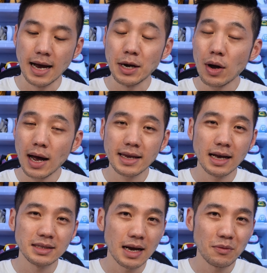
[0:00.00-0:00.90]
I know high
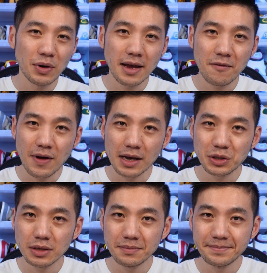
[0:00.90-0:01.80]
cuts aren't really in
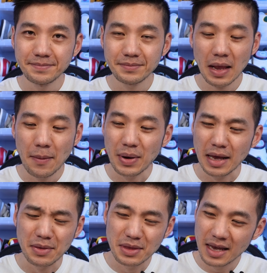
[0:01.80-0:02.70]
fashion, but
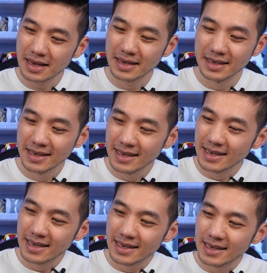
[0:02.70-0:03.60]
I think
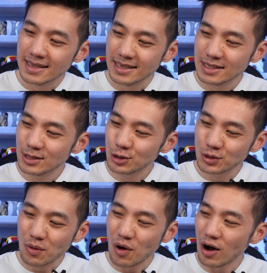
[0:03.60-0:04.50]
this is just
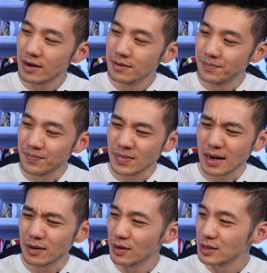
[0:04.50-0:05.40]
so odd
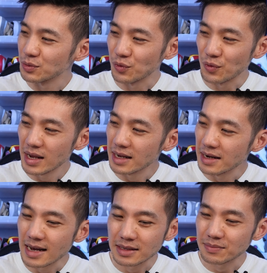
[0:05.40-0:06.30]
that it looks really
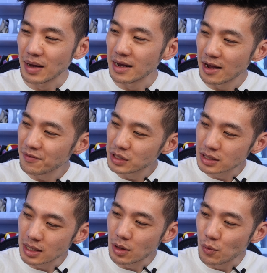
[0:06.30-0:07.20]
nice. I love the
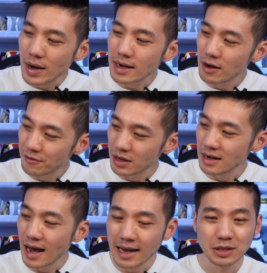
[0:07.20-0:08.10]
silhouette of the
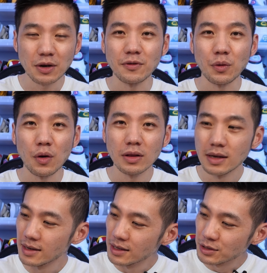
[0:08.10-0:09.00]
nines overall,
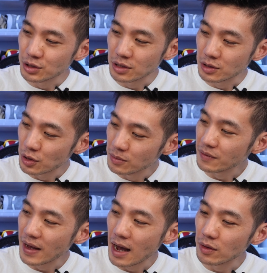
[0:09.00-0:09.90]
just in terms
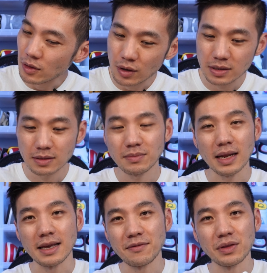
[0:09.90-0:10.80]
of how it looks,
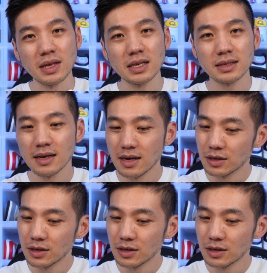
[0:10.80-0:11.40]
like even this.